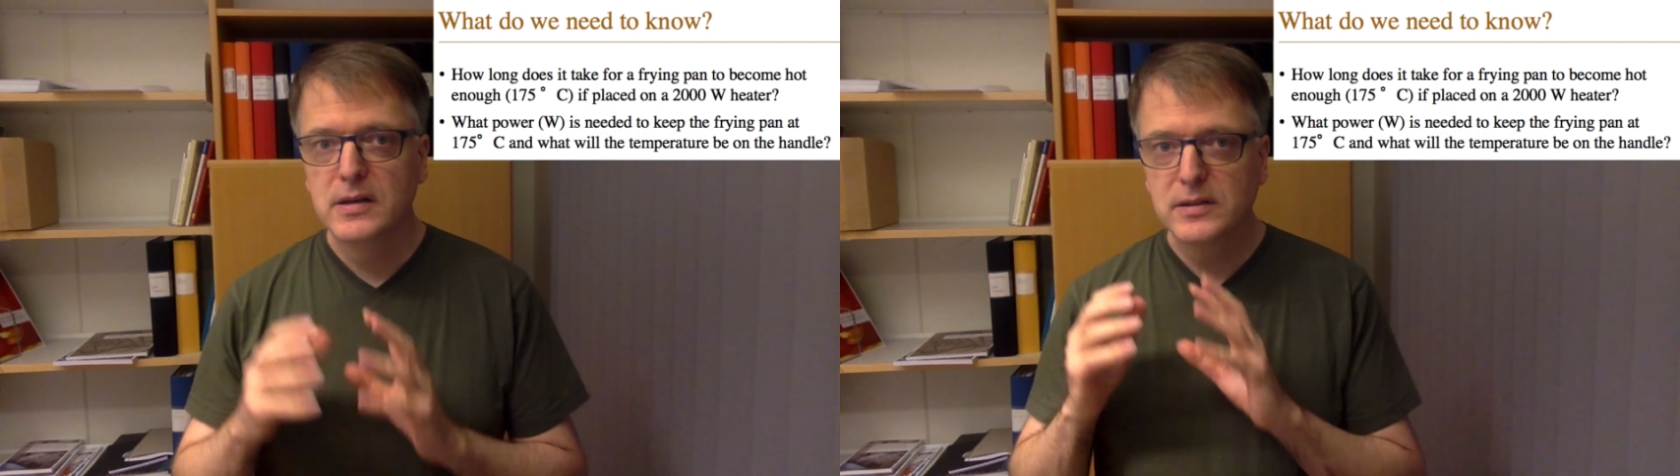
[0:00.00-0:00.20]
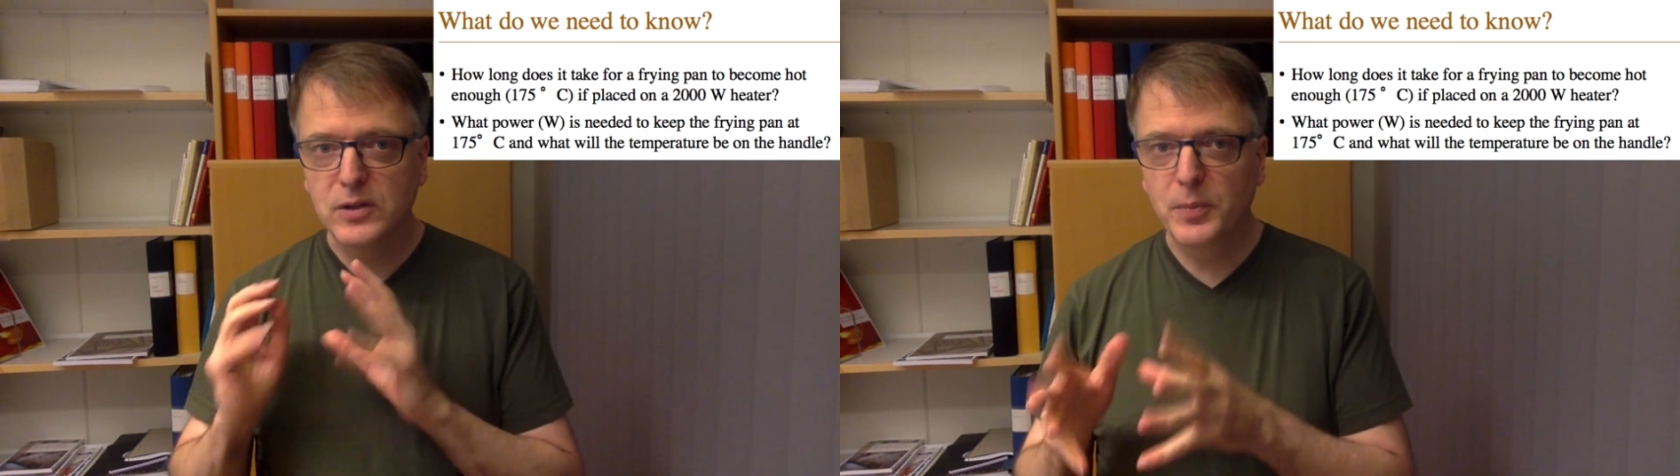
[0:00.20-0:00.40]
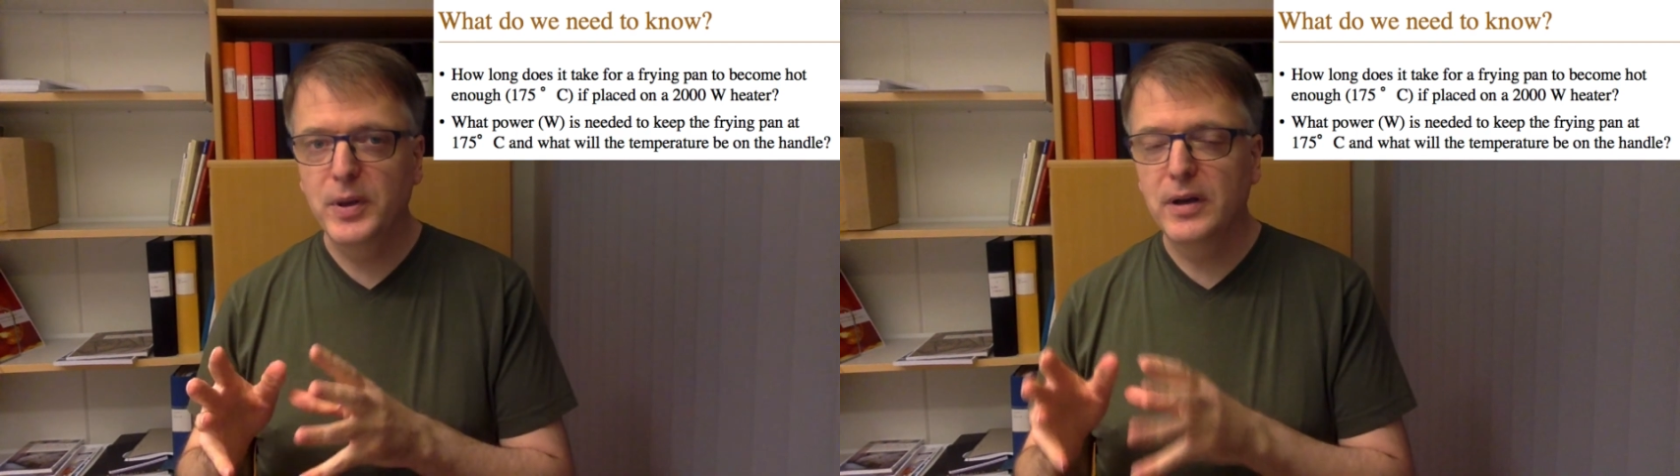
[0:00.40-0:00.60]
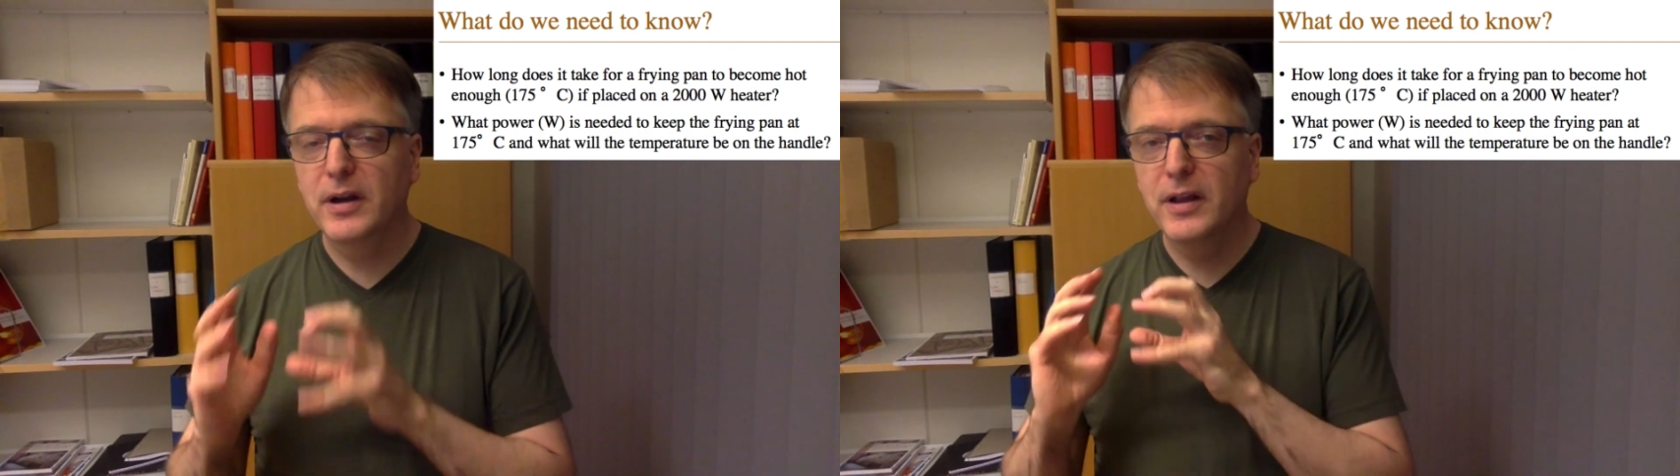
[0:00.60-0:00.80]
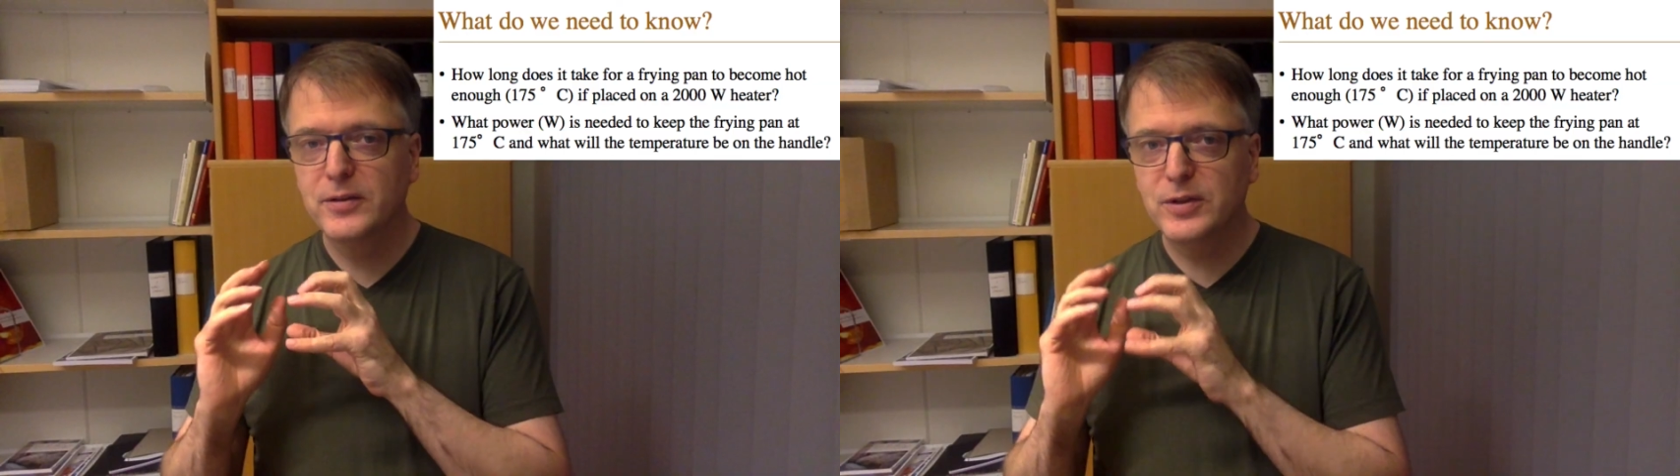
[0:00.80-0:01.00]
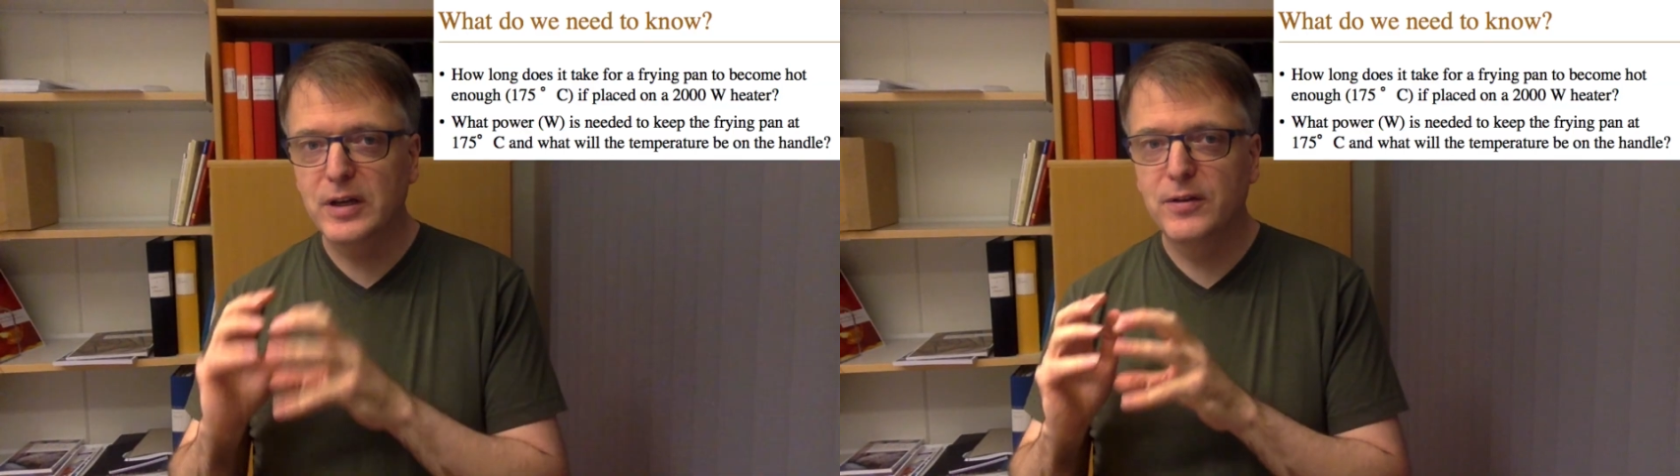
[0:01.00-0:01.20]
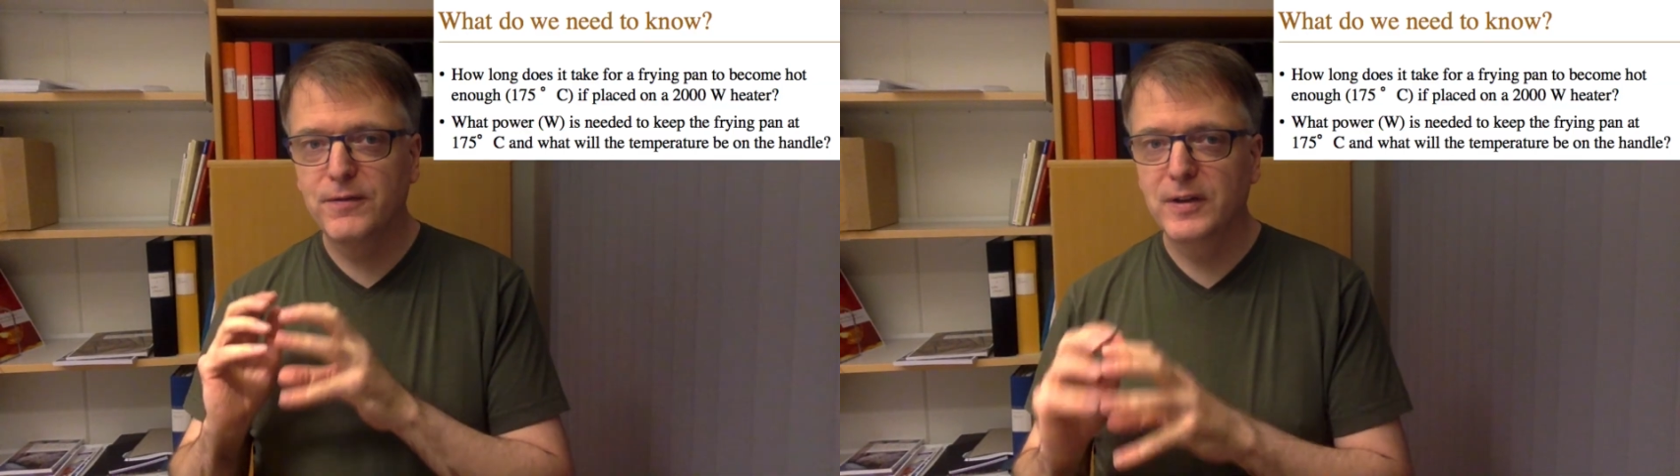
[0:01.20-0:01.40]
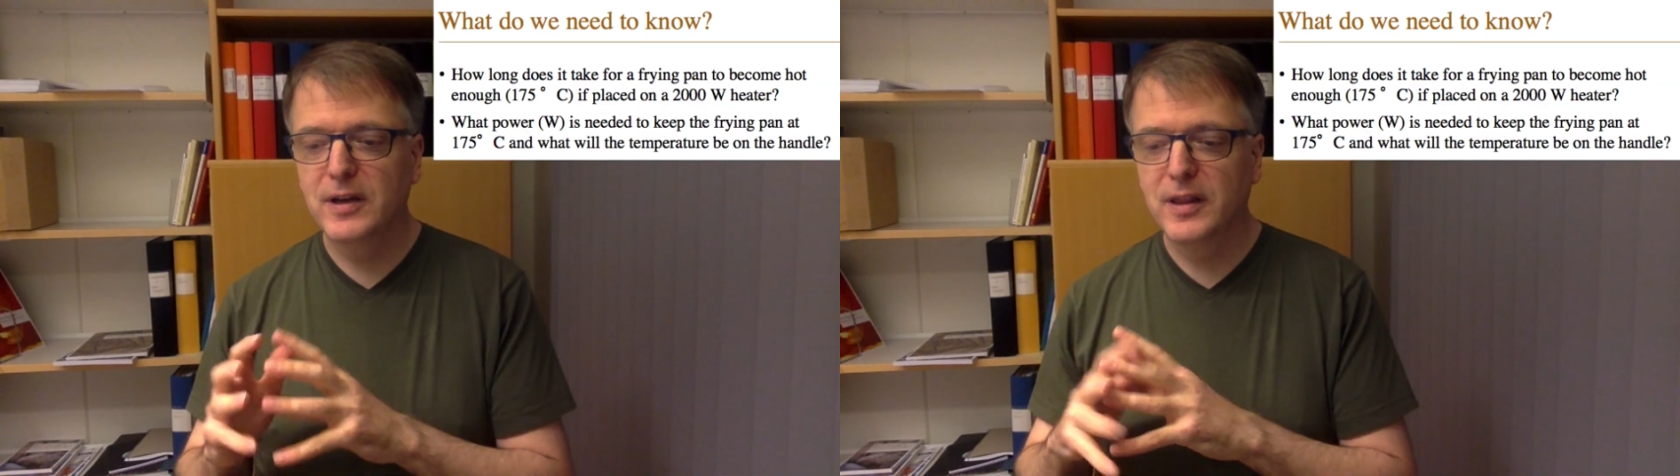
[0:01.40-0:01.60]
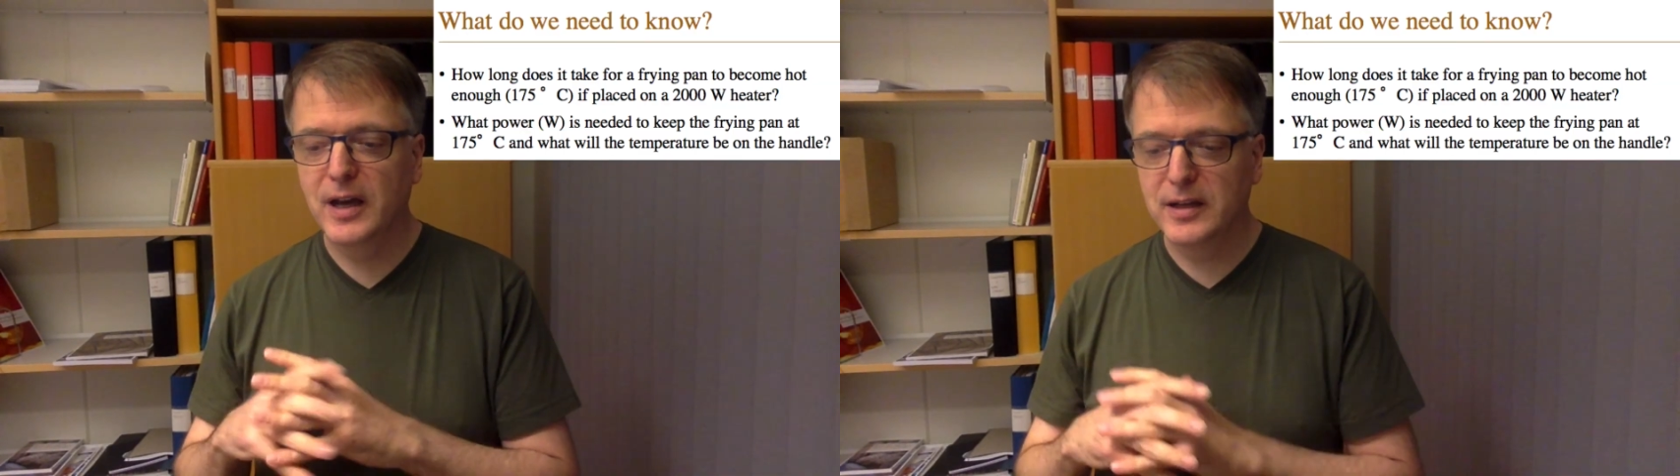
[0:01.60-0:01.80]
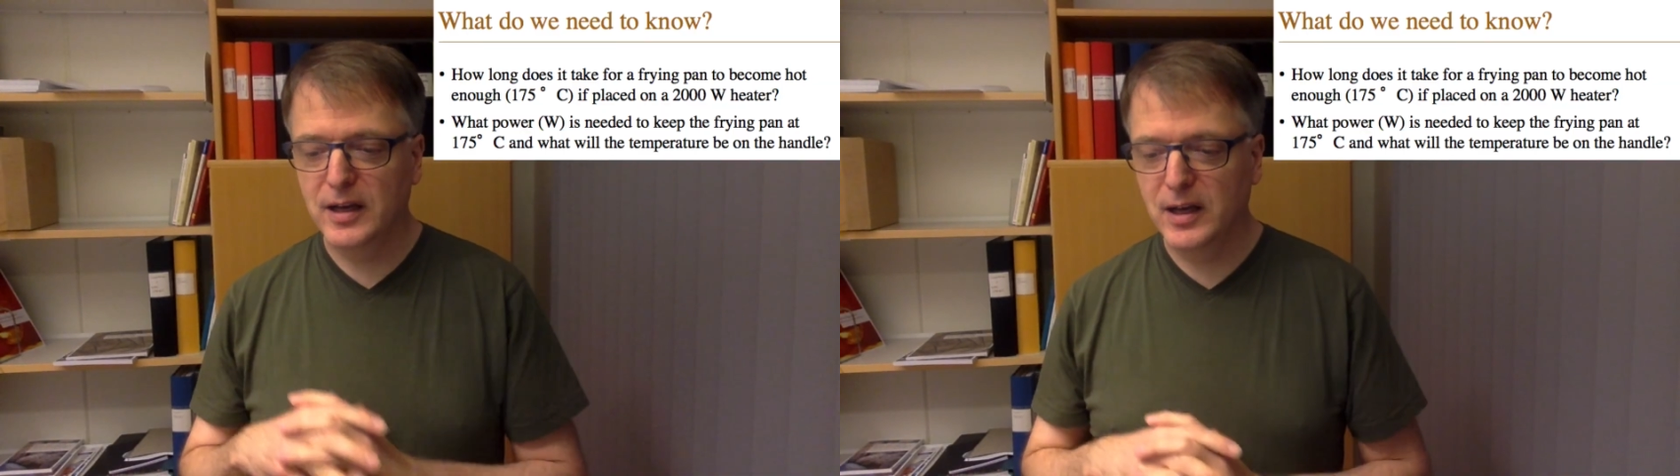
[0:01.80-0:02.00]
Stop here and try to figure
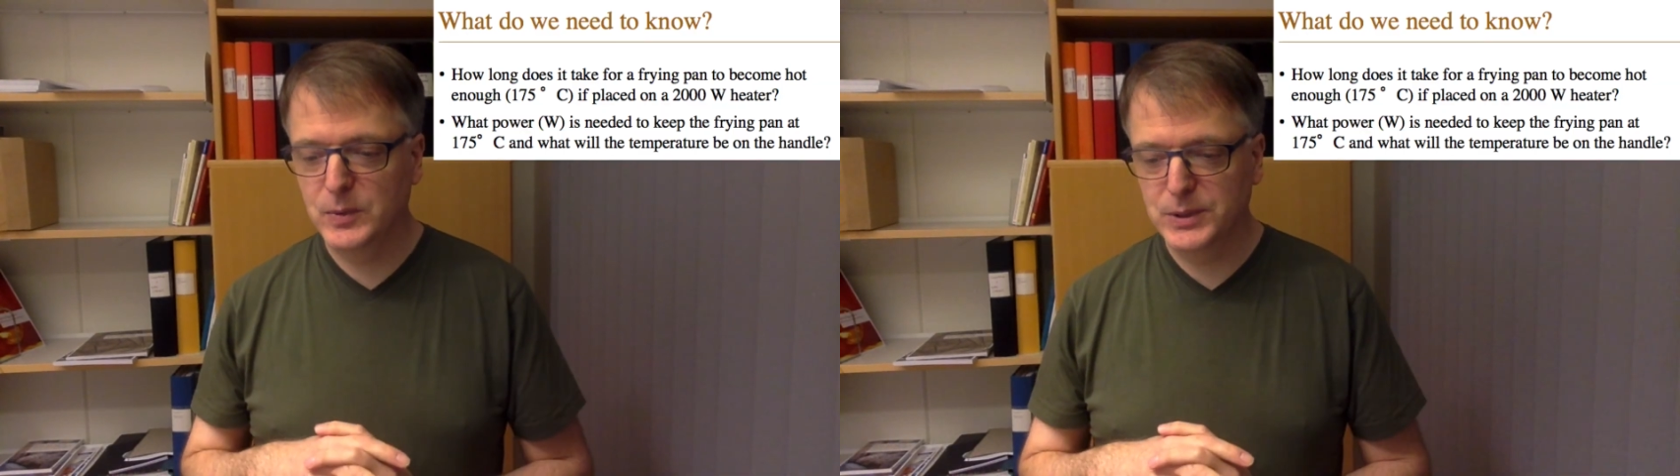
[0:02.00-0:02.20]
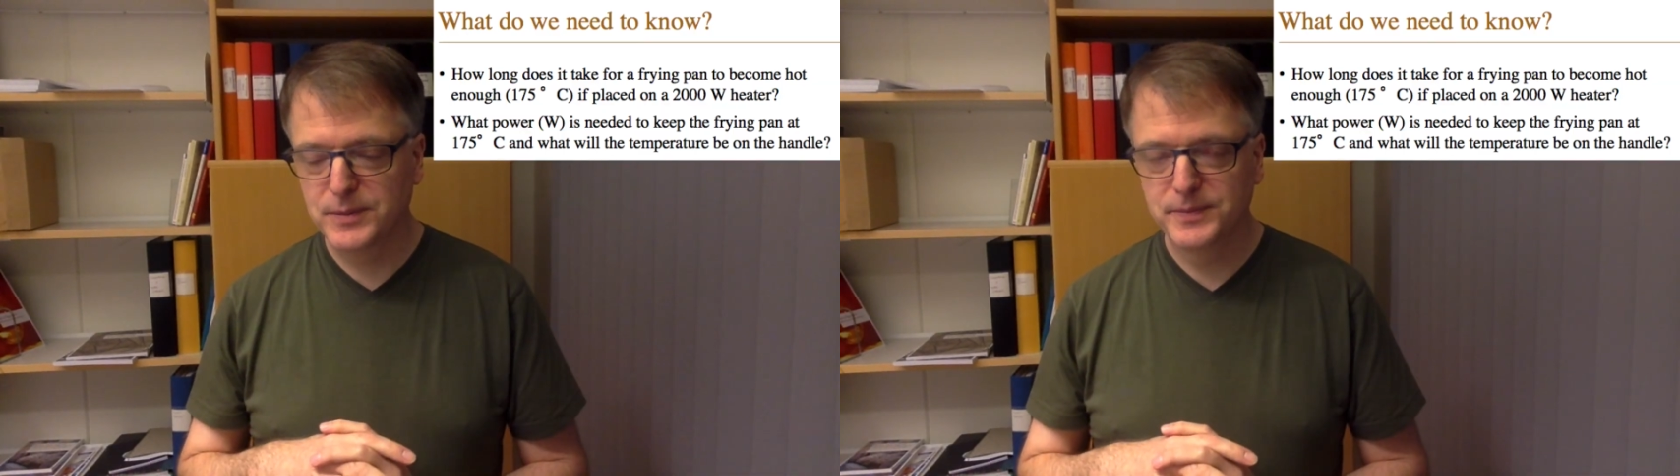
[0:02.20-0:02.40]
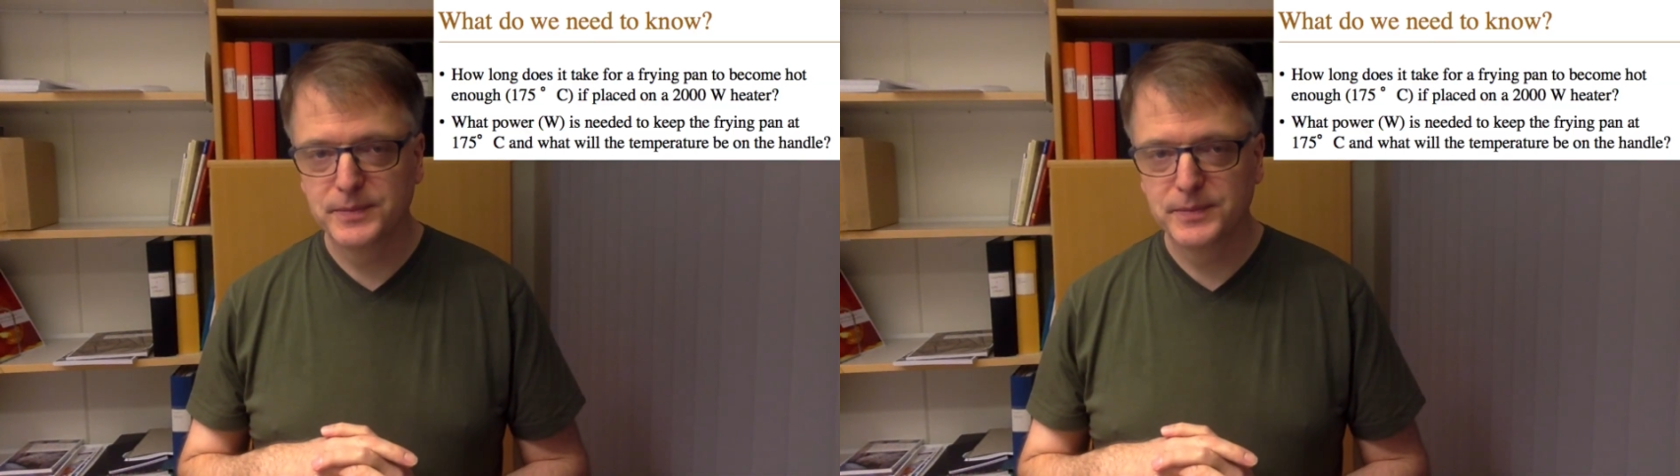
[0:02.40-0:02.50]
that out.